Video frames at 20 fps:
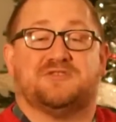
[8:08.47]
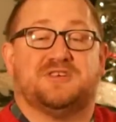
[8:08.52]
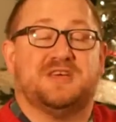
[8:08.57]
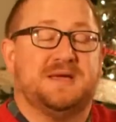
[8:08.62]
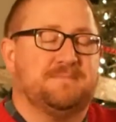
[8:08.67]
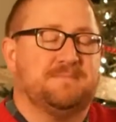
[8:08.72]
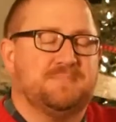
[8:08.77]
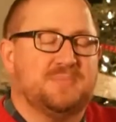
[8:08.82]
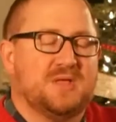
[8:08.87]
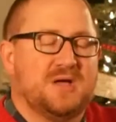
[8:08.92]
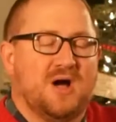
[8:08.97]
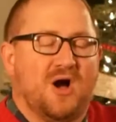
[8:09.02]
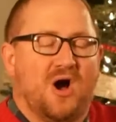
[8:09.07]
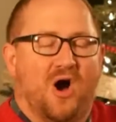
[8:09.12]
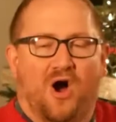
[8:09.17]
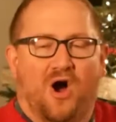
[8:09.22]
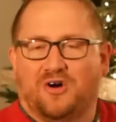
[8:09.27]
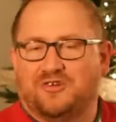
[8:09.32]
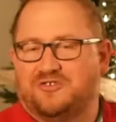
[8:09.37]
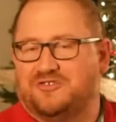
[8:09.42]
See,
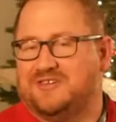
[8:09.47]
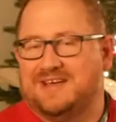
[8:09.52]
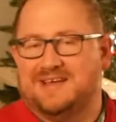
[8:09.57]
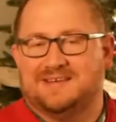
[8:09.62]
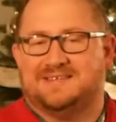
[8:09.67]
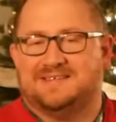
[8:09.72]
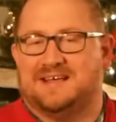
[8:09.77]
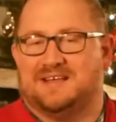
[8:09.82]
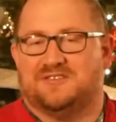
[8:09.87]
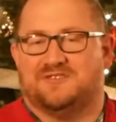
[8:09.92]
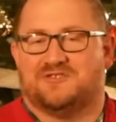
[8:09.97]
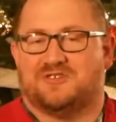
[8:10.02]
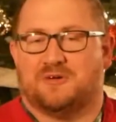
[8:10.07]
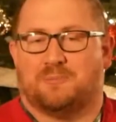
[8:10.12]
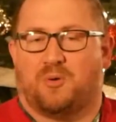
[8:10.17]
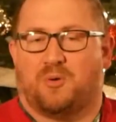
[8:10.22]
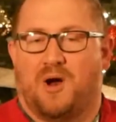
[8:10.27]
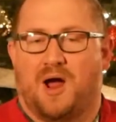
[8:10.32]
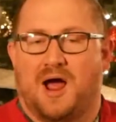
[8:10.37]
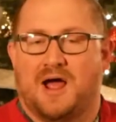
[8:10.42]
our sin didn't
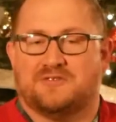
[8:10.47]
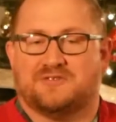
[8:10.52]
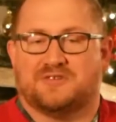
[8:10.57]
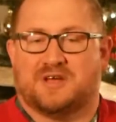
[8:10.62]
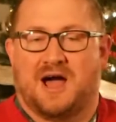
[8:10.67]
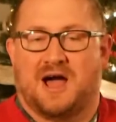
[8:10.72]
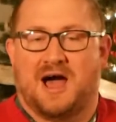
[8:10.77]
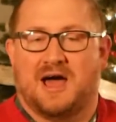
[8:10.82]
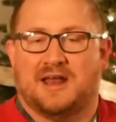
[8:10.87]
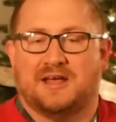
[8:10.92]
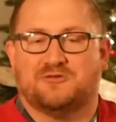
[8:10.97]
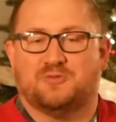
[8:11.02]
surprise God.